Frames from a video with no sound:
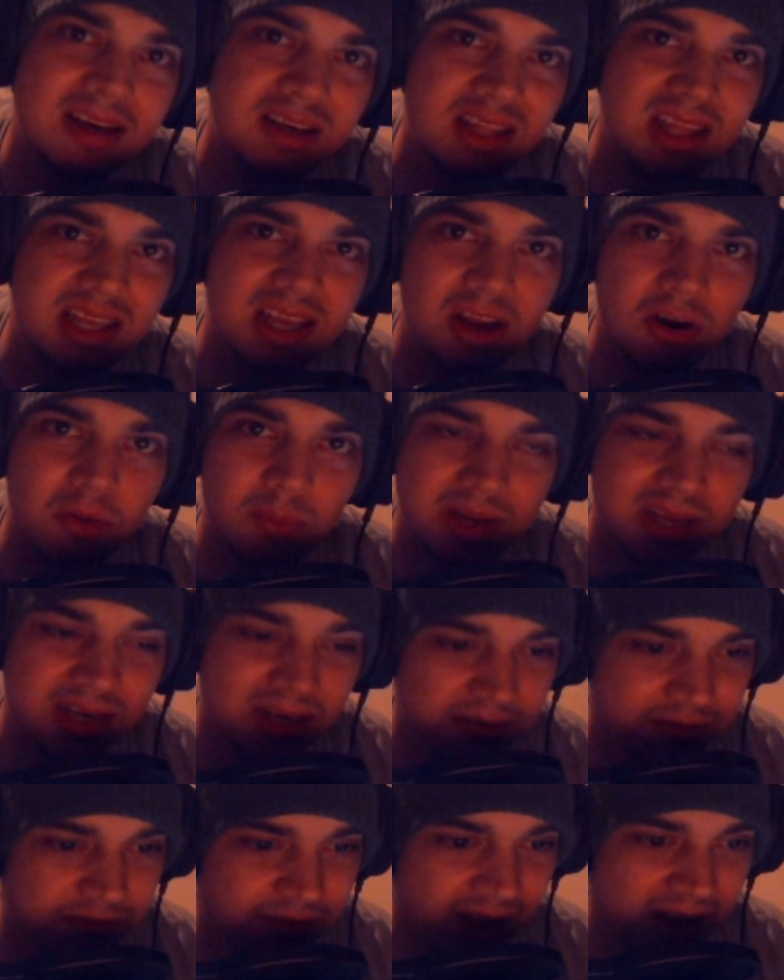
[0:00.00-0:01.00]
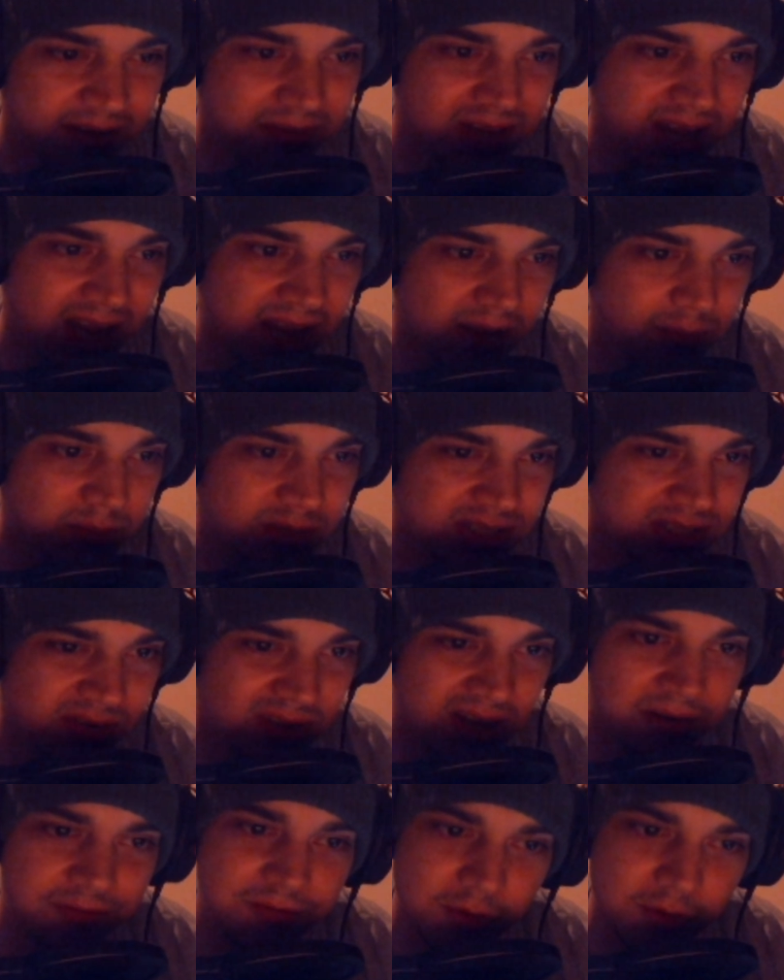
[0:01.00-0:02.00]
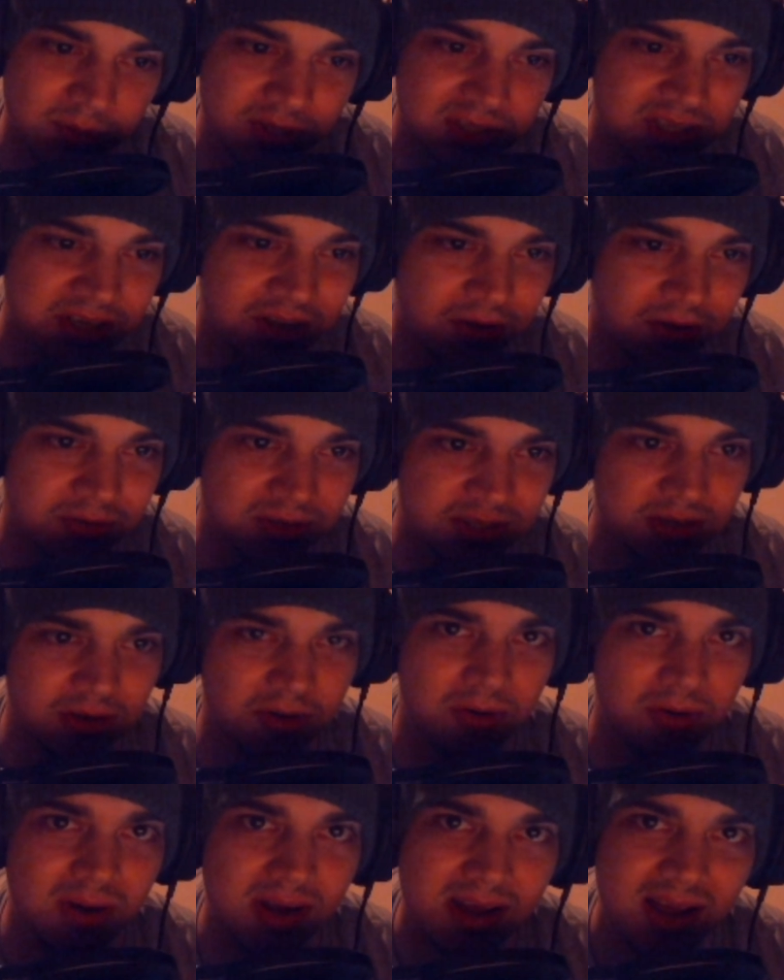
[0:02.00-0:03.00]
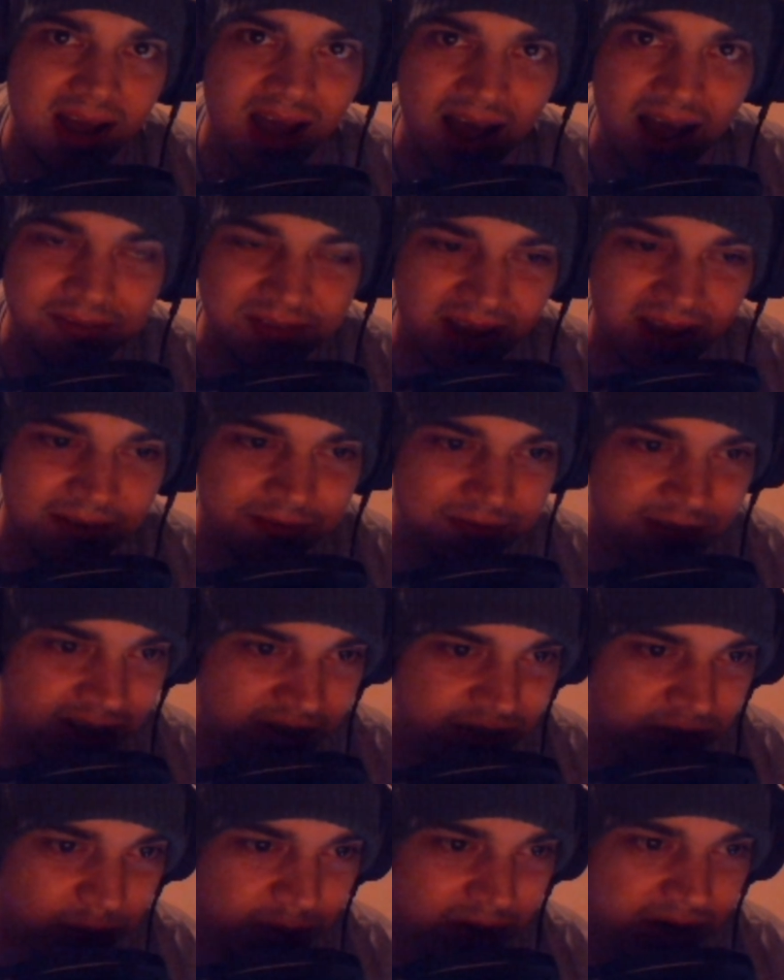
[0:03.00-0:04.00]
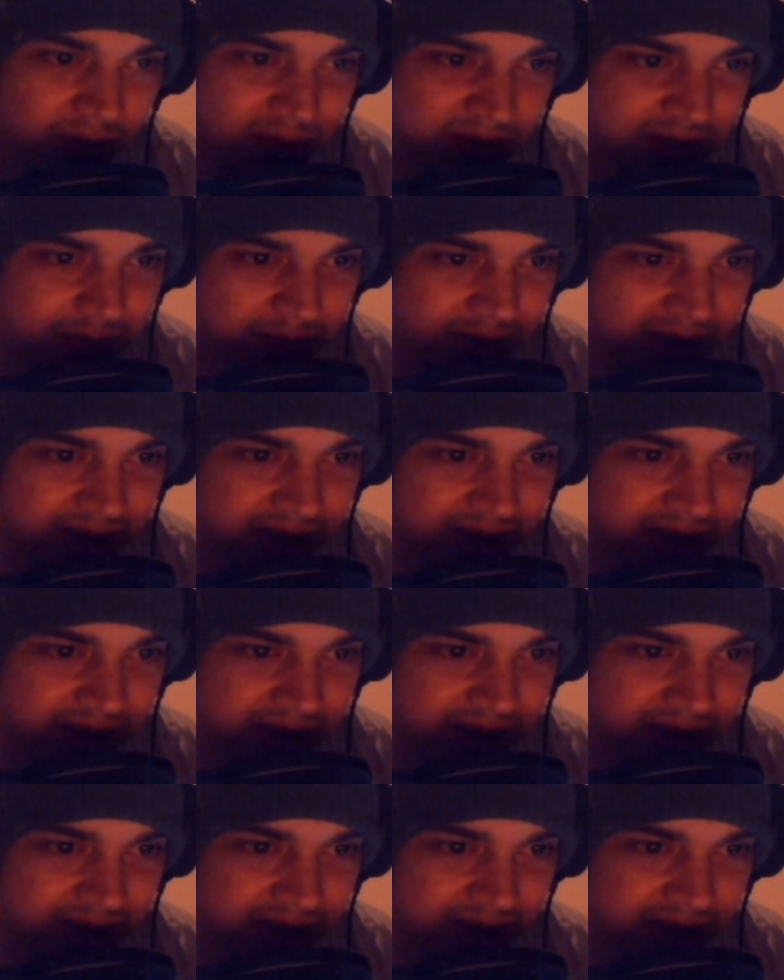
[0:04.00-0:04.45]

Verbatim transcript: end of the year we can hit 5K. We still got a few months to go, so I've got faith that we're going to